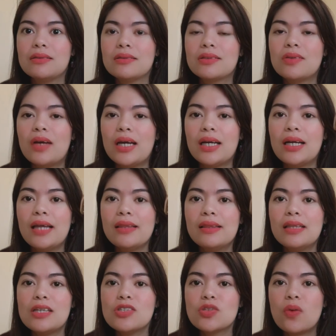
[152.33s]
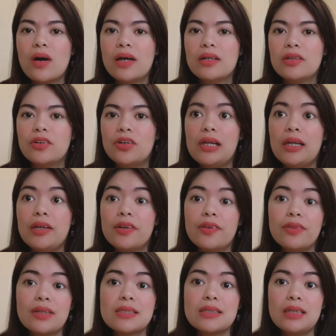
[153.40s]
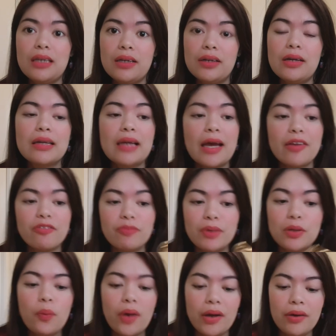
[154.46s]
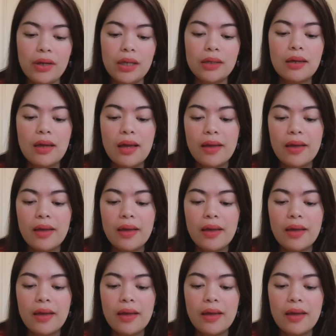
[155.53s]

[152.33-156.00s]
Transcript: So I got this one earlier this year and I've been wearing